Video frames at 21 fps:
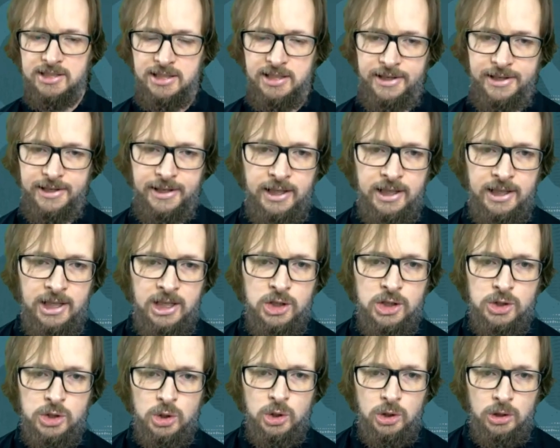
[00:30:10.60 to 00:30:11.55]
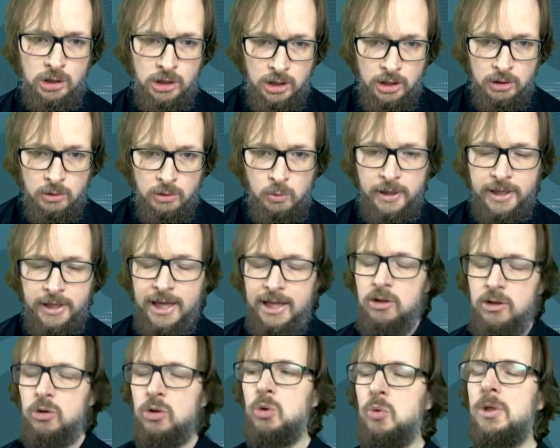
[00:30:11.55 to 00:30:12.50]
here, so we
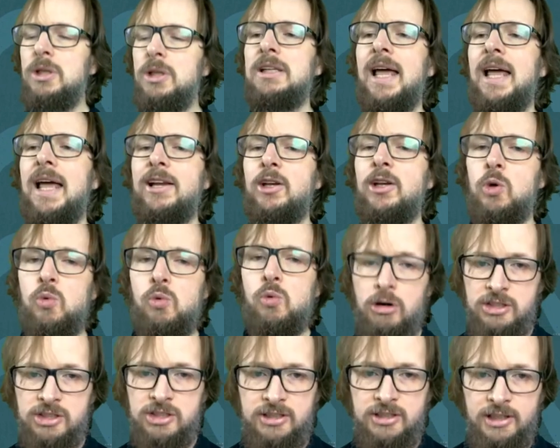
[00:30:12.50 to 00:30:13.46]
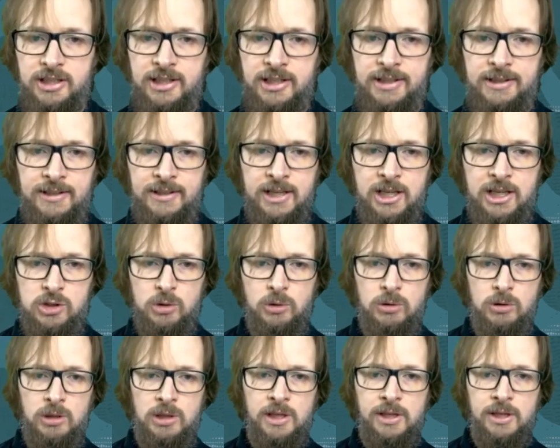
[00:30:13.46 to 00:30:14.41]
can do it like a Rockstar.
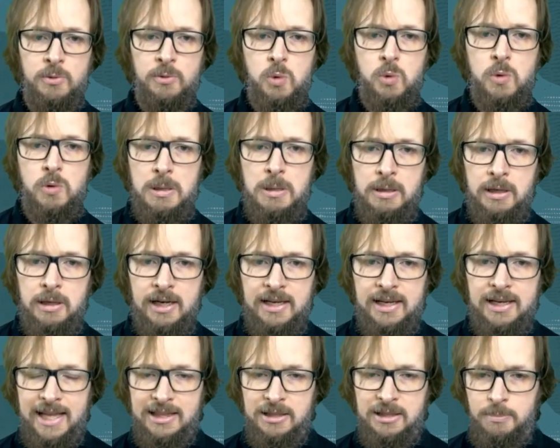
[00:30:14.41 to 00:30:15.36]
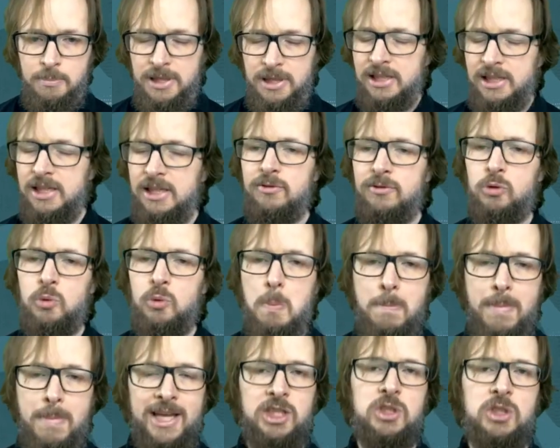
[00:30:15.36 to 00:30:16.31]
So we will let believe to
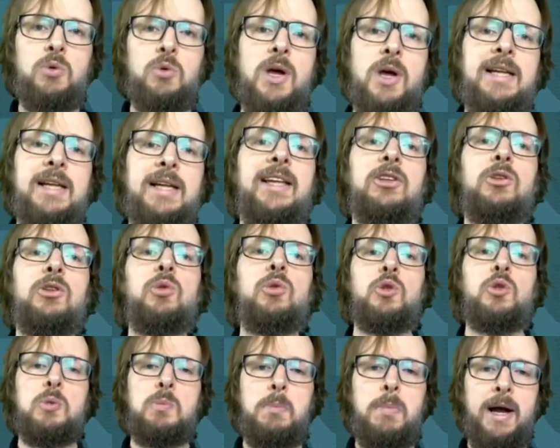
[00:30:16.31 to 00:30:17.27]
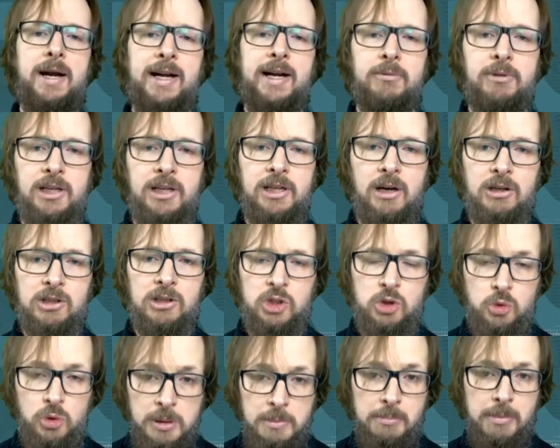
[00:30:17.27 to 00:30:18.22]
MySQL that those binary logs,
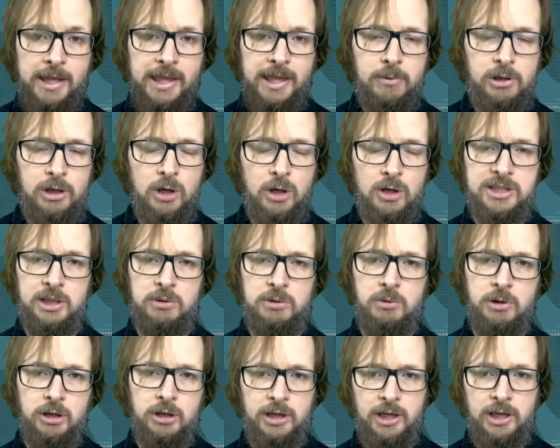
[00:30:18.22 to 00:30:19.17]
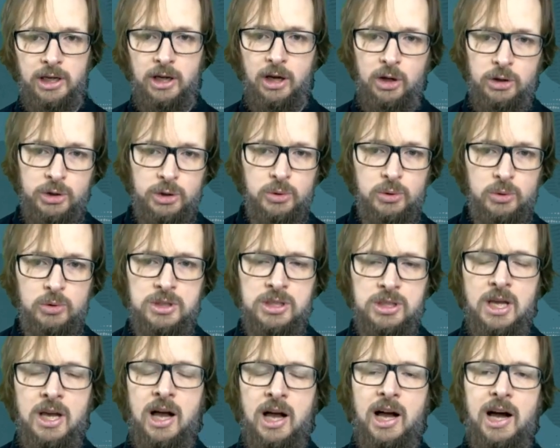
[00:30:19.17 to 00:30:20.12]
stream binary logs that we're gonna use
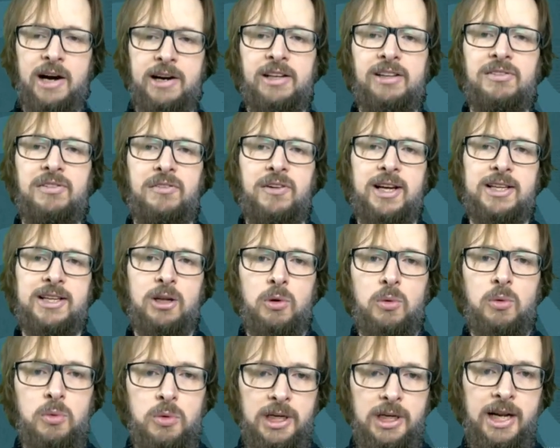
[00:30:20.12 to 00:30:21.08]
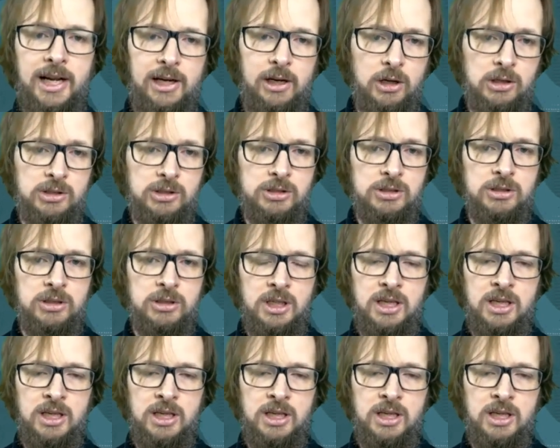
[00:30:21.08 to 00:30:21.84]
are in fact relay logs.